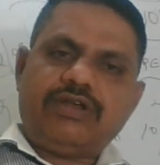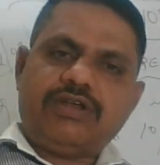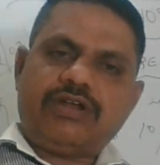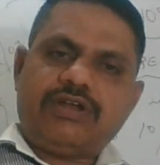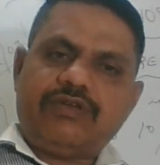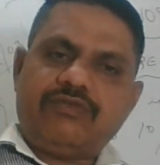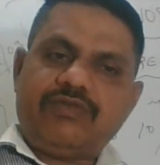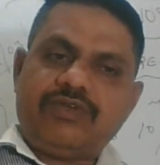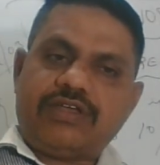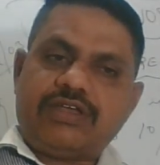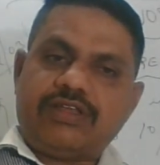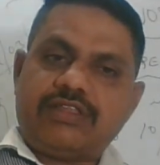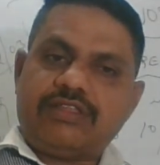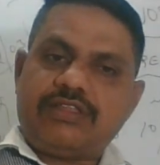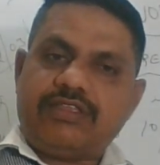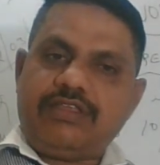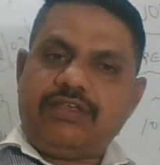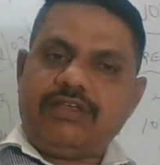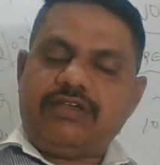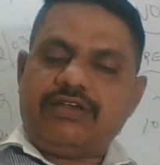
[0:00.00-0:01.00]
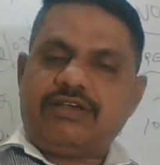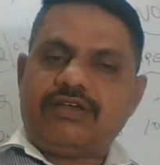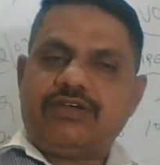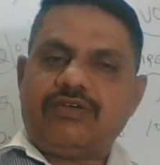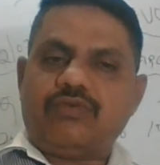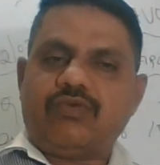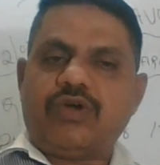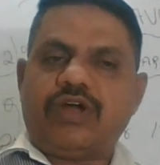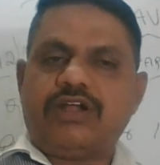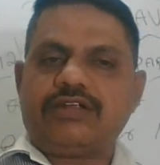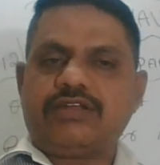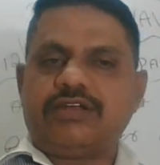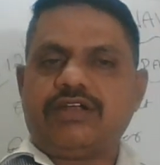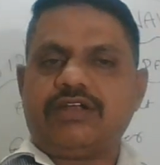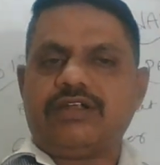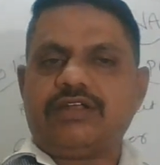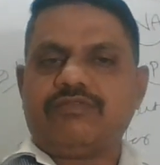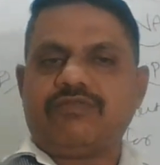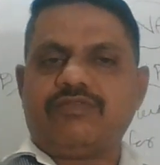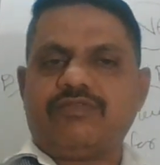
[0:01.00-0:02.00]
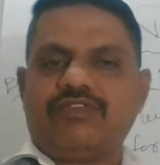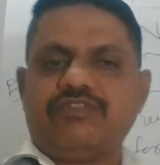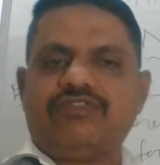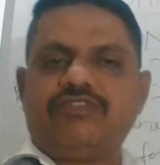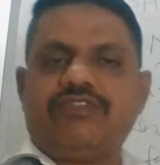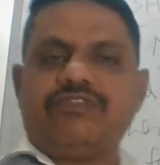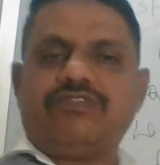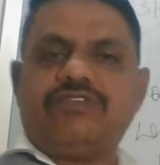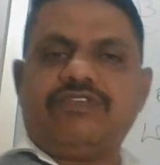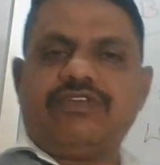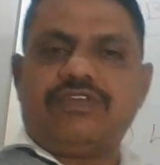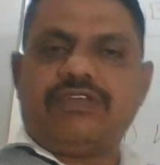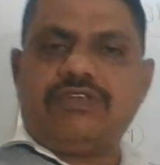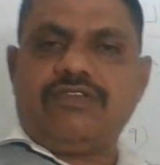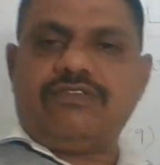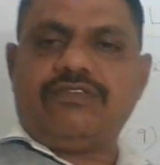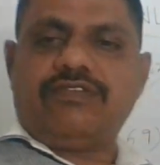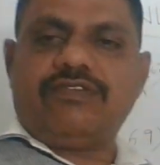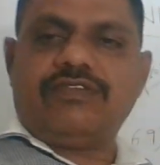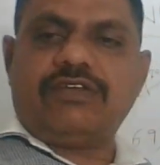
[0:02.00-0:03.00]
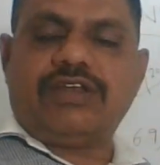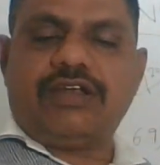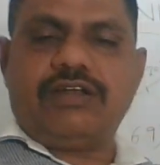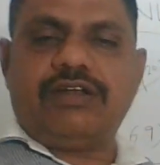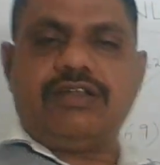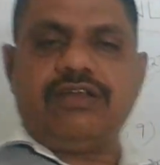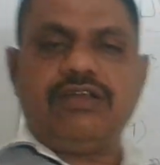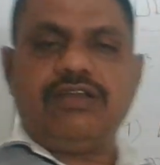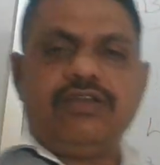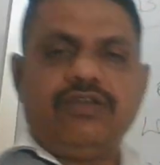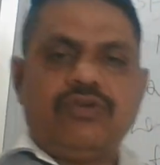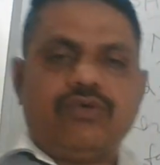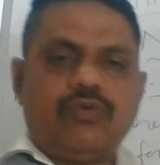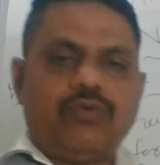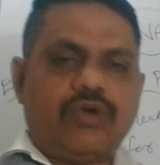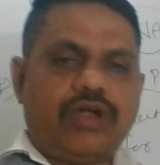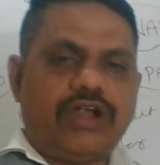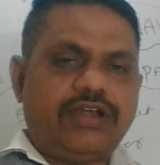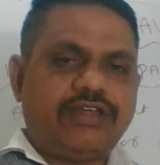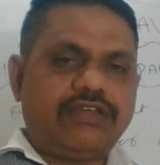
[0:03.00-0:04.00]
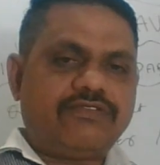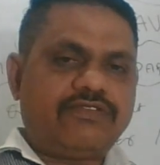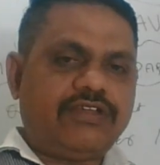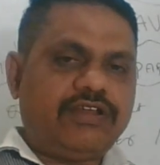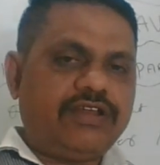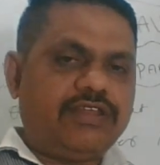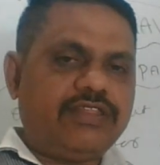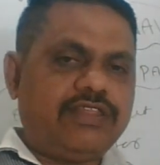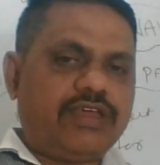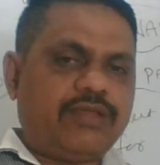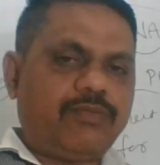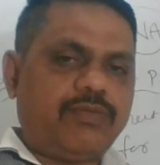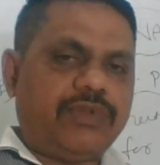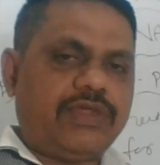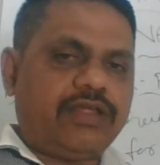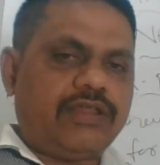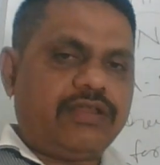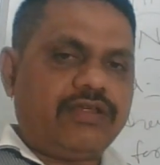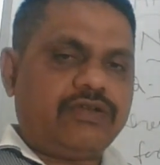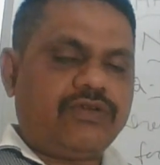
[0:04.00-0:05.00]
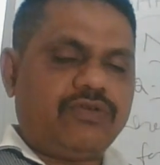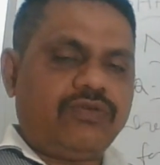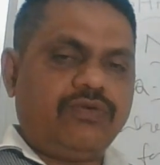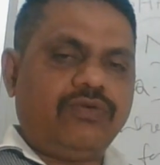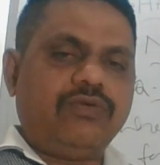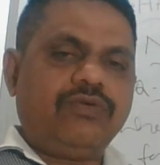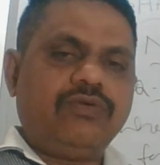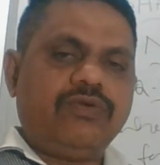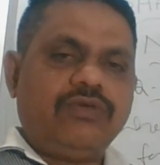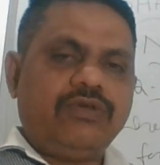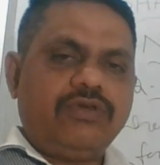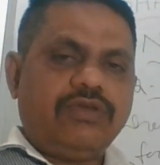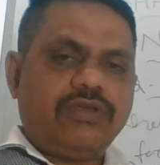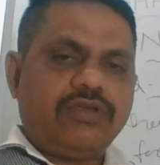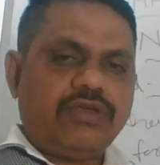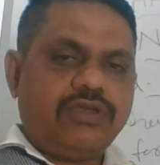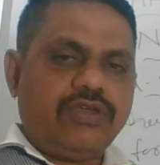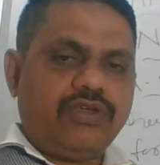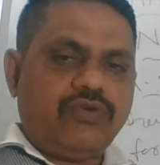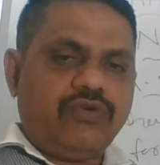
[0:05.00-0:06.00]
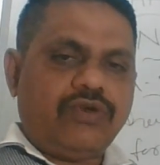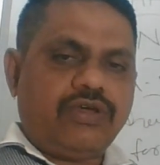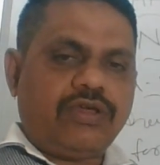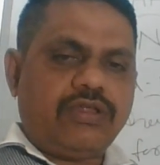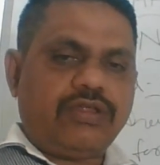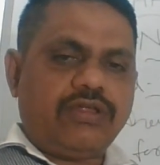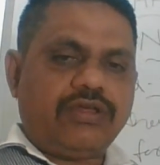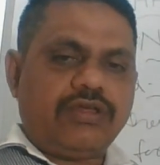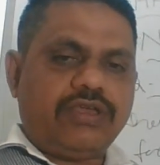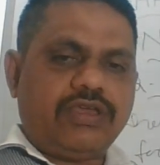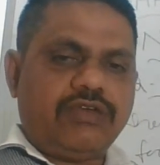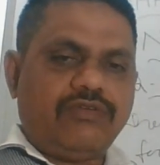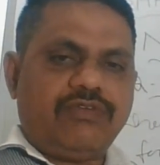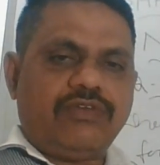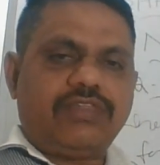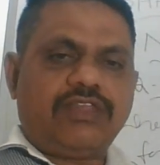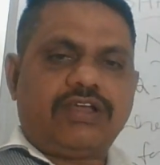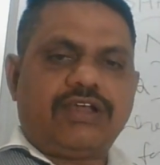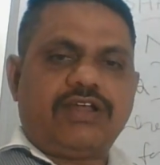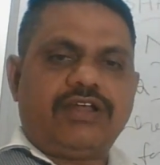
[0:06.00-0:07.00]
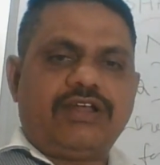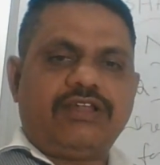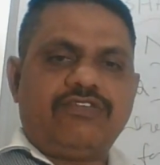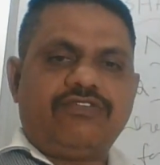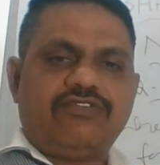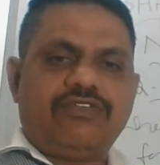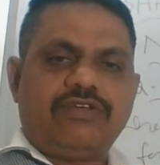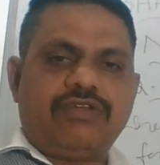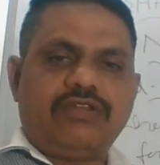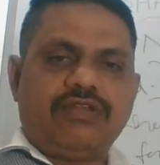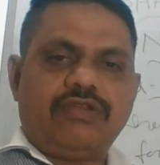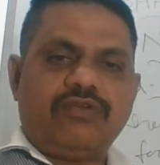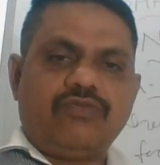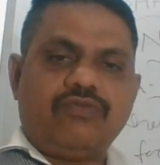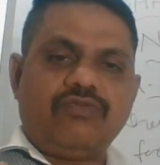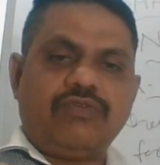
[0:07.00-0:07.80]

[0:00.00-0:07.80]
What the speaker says: and we can think what kind of questions it is and what exactly they are planning to give given the condition,